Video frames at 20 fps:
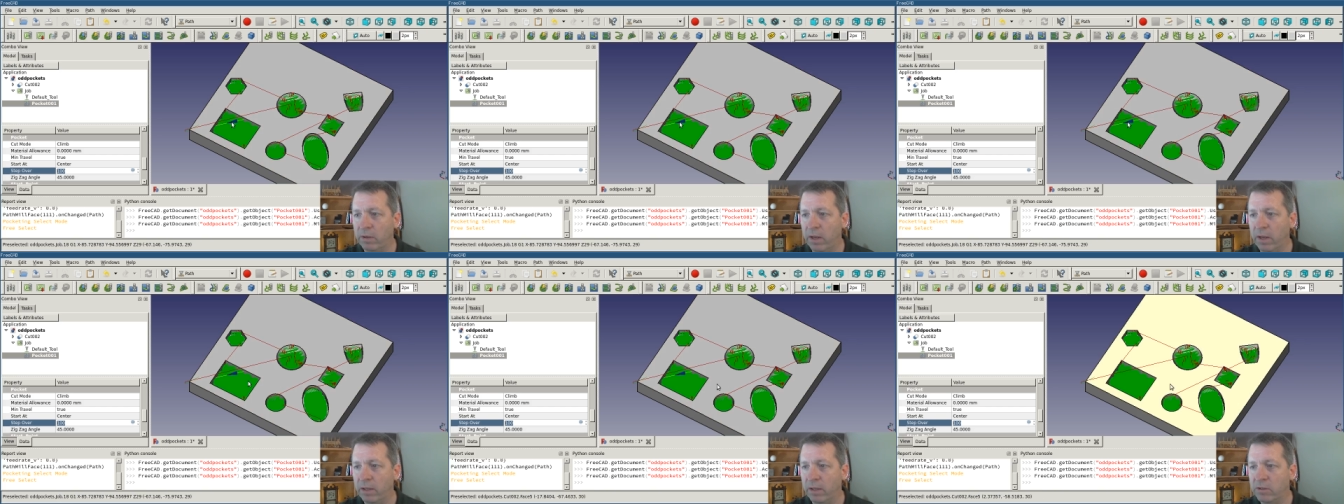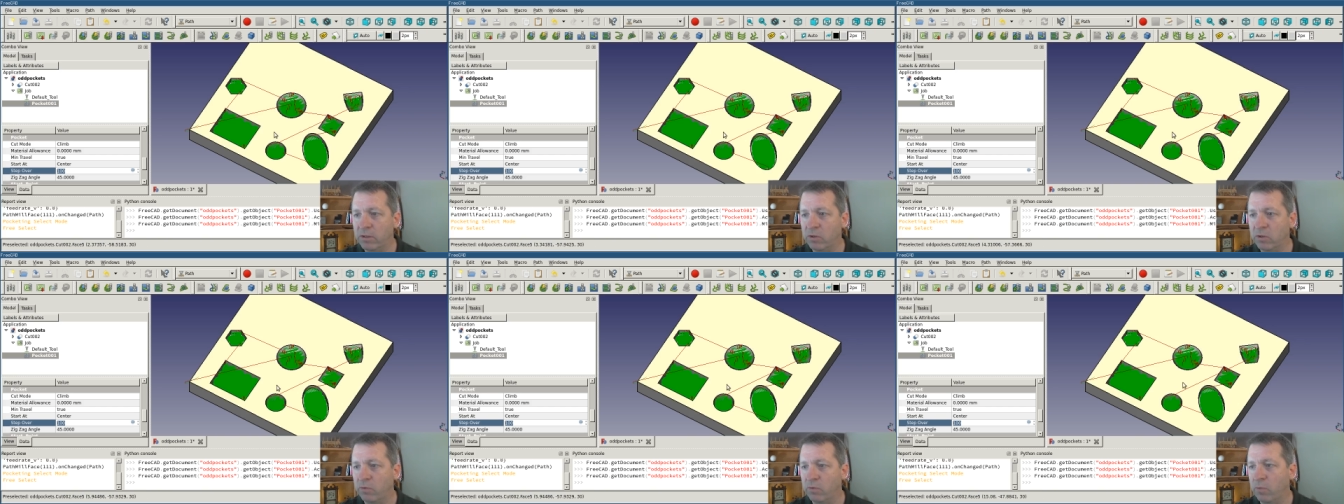and
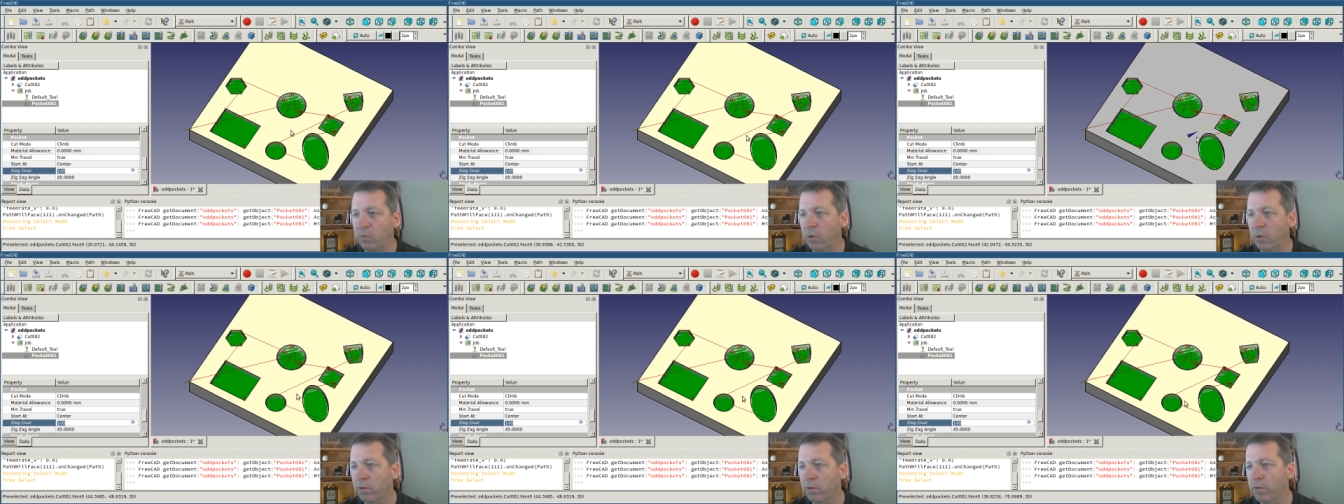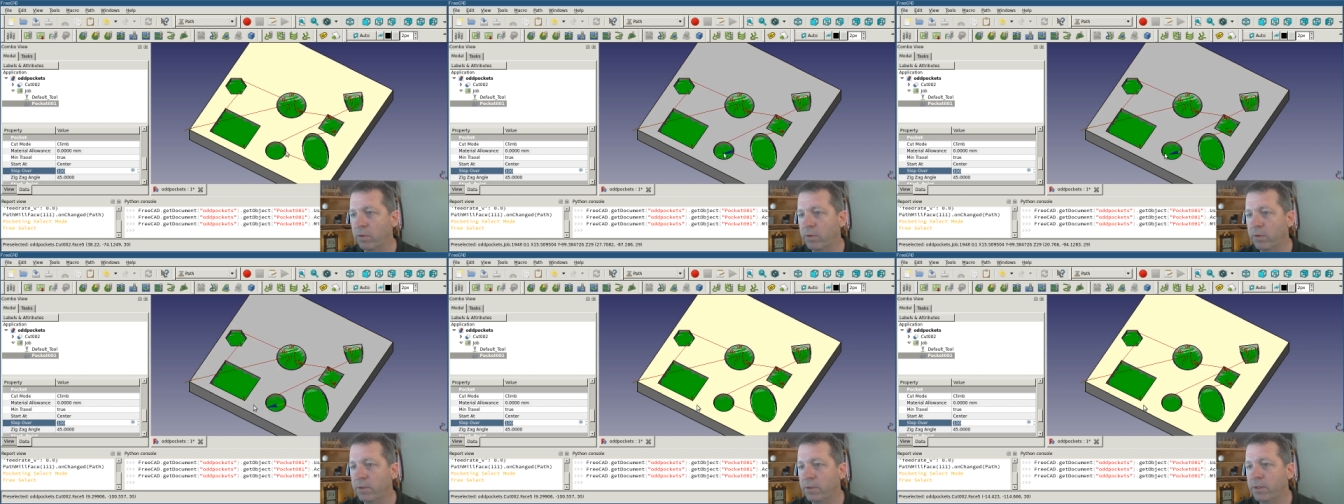so forth.
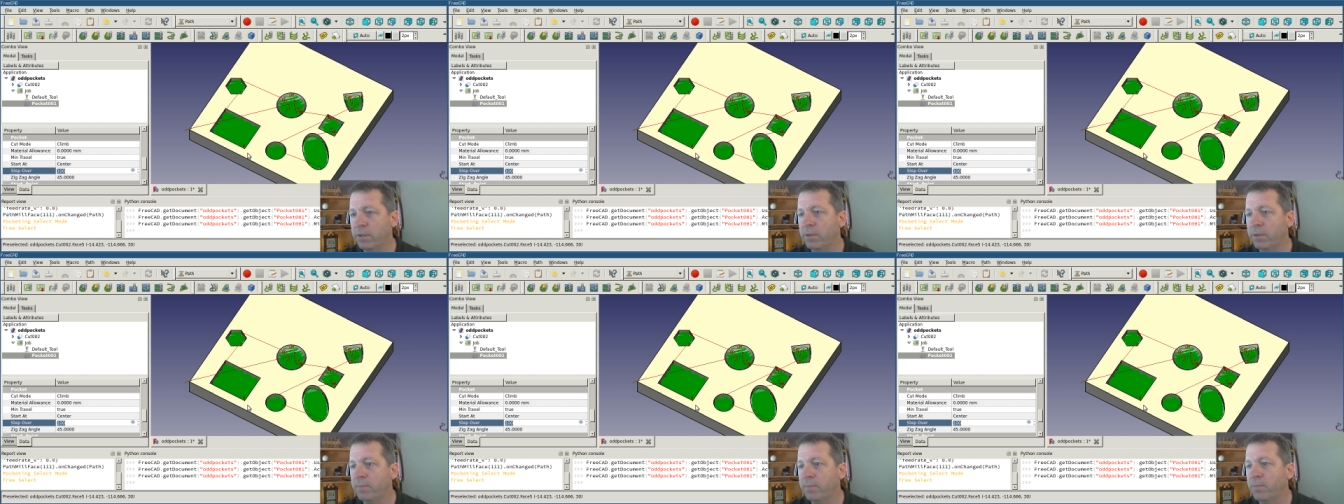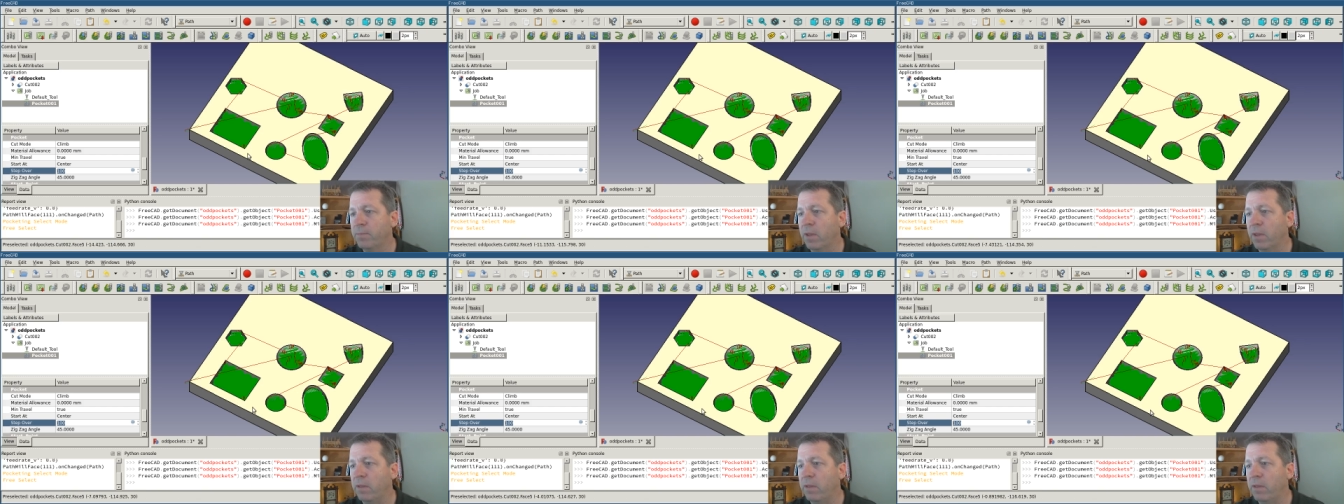
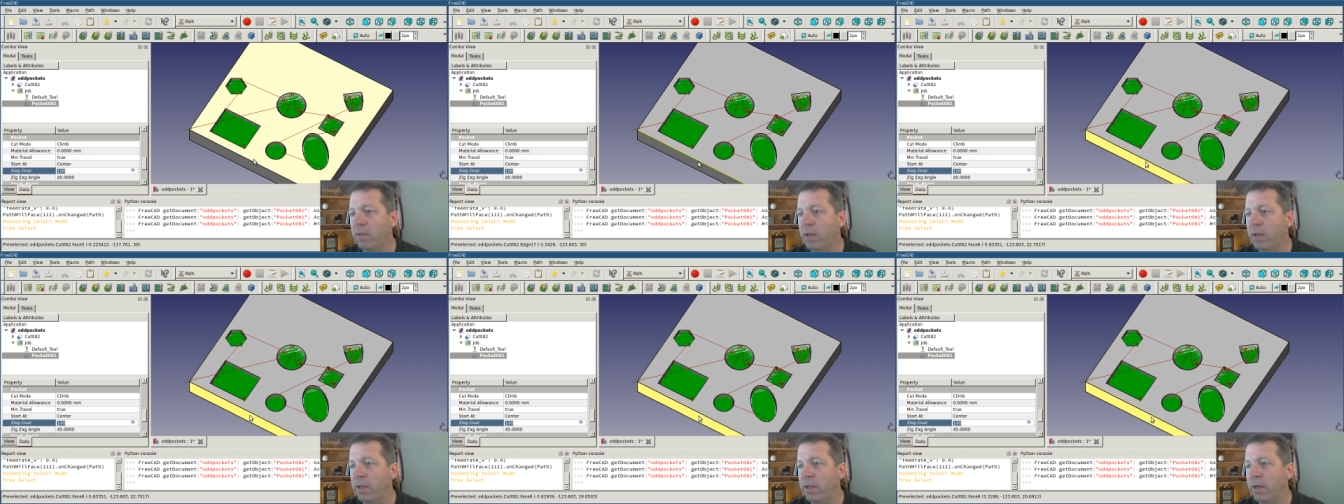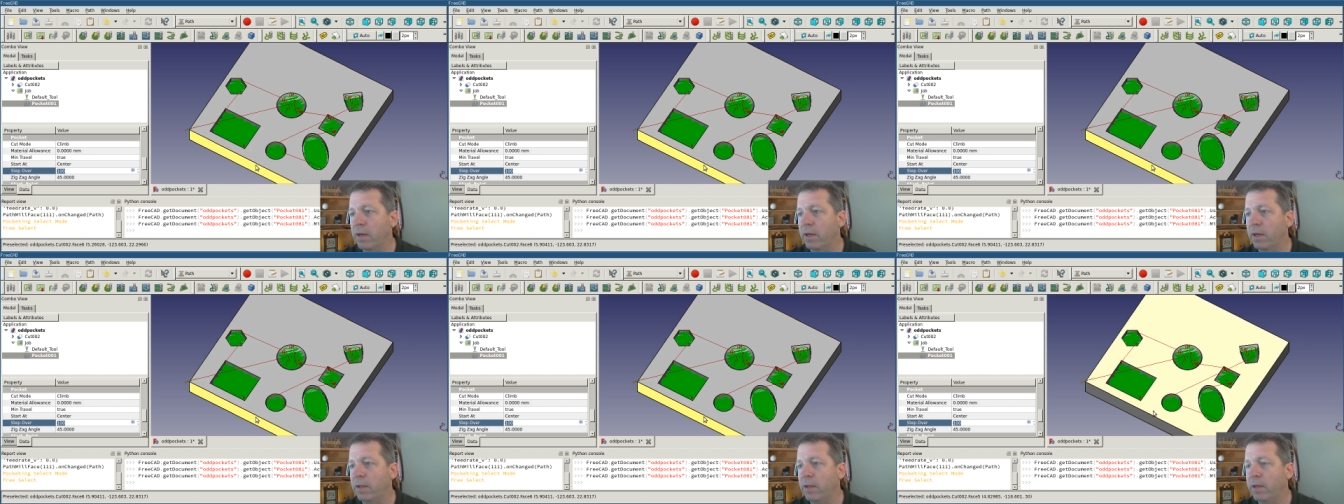
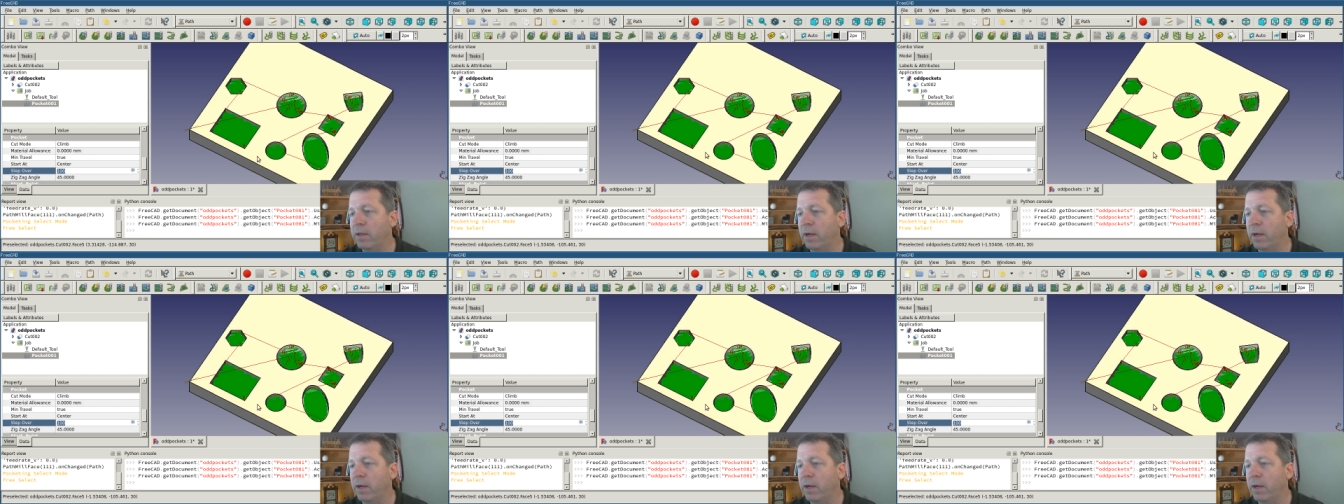And